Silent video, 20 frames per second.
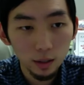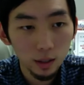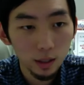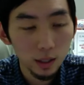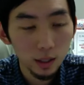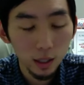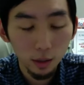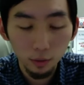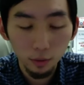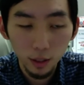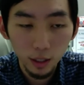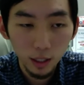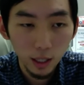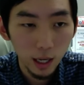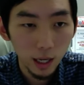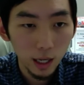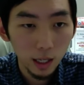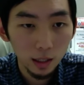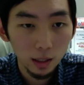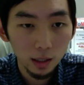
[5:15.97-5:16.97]
to
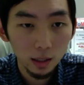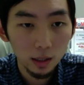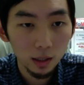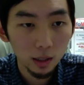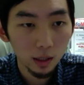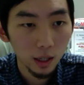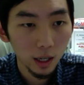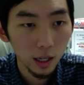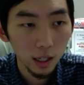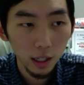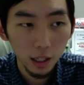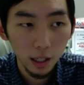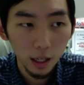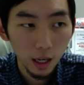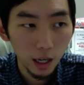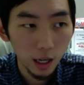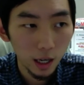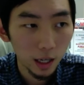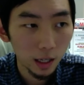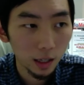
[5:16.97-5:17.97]
78 to
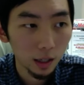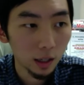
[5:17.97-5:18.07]
99.